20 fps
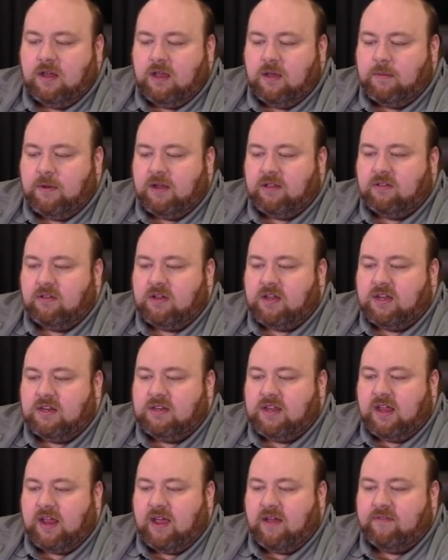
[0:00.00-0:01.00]
Am I
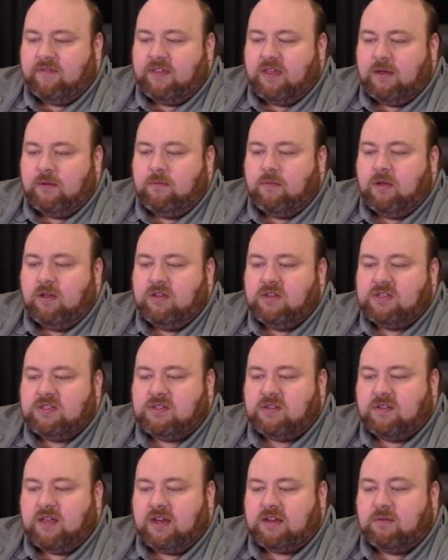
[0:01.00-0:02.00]
looking to have them
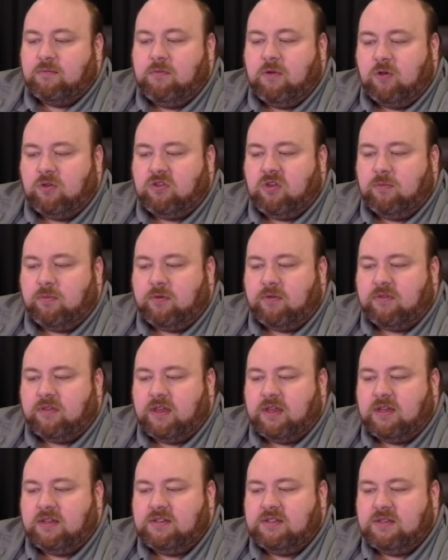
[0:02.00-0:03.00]
select multiple
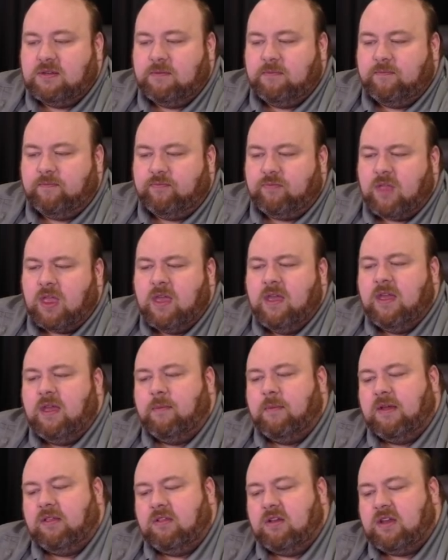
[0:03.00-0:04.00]
things?
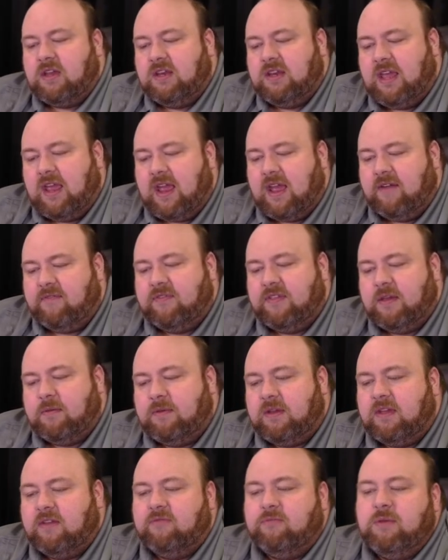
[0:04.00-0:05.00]
Am I looking to have
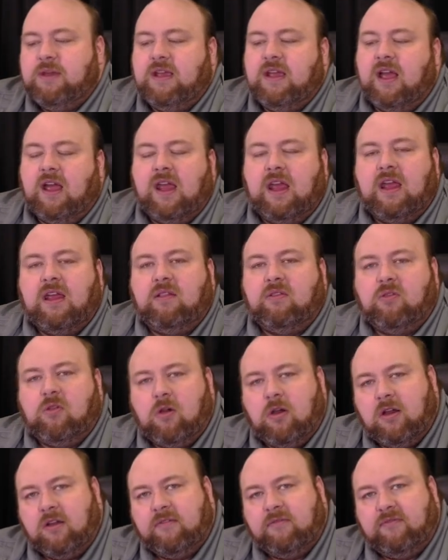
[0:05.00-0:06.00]
them give me a
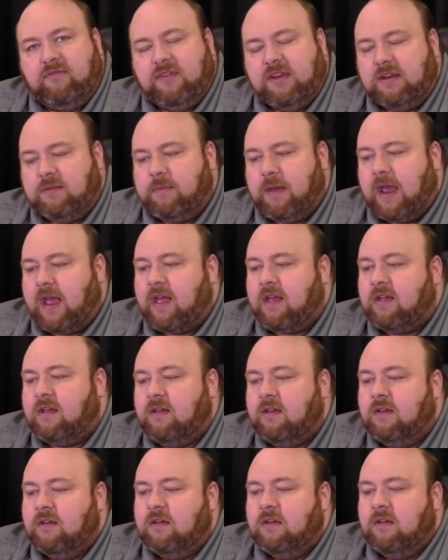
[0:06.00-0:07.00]
long feedback
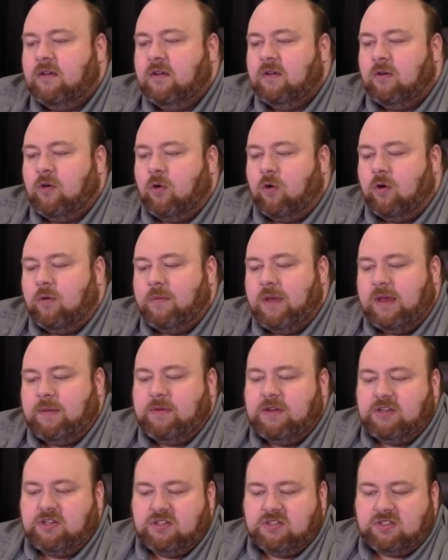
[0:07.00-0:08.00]
or
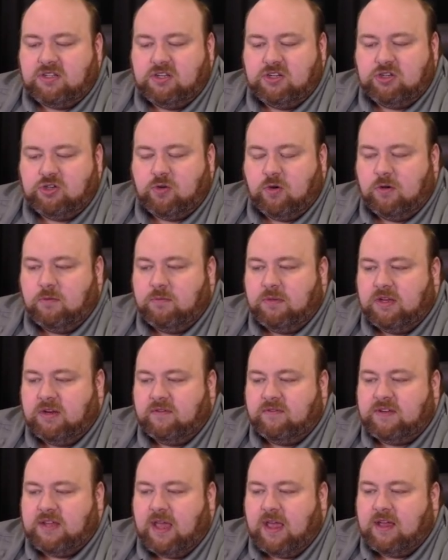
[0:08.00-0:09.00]
maybe just a short
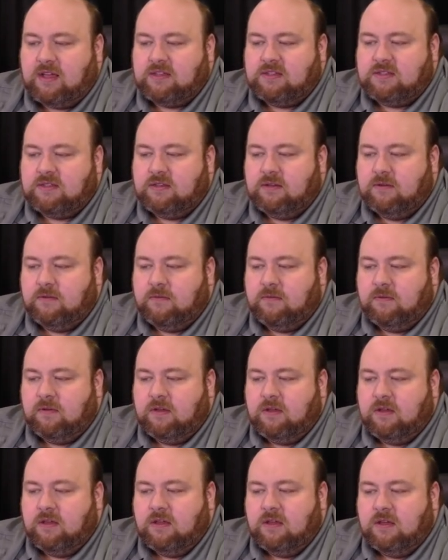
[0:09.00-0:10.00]
bit of text?
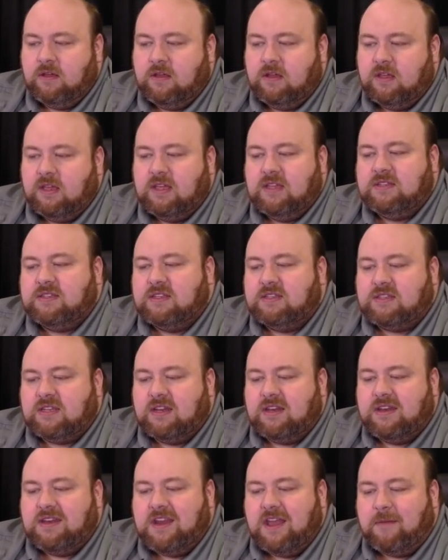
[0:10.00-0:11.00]
Is this
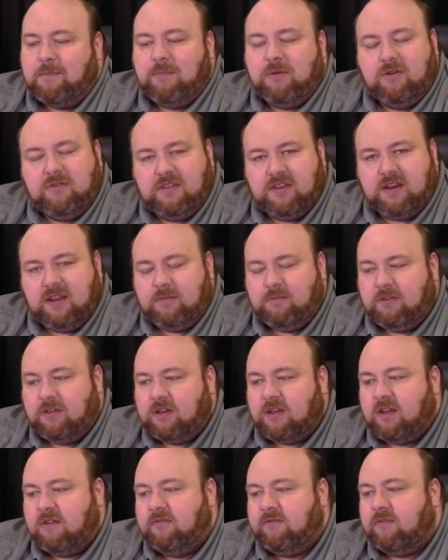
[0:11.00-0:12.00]
a number that I'm
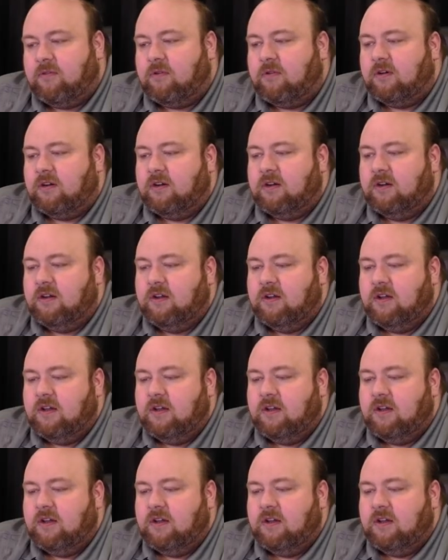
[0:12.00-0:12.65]
looking for?